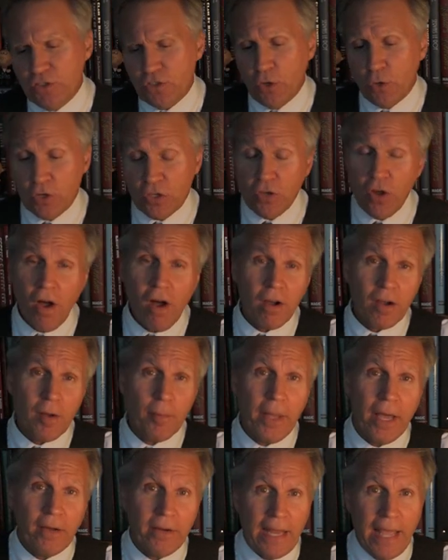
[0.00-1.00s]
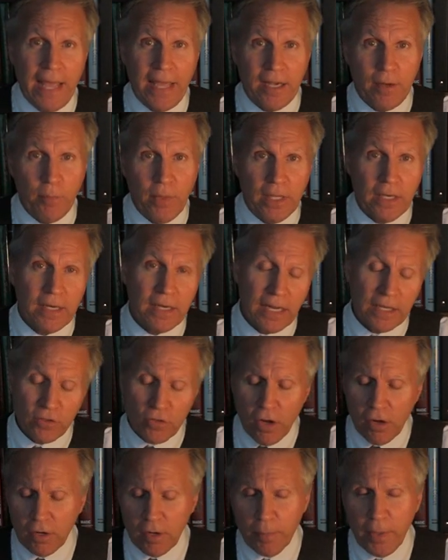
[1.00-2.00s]
So I talk about Annemann, and I
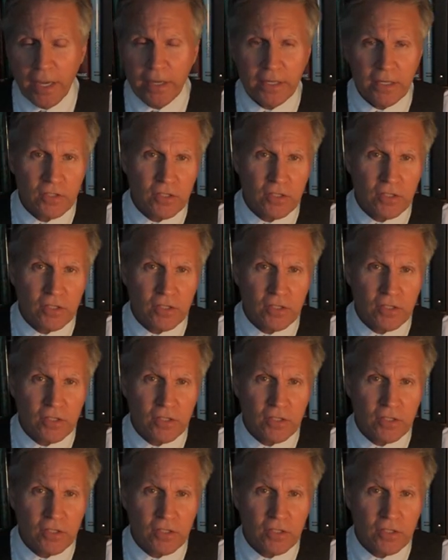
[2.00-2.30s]
talk about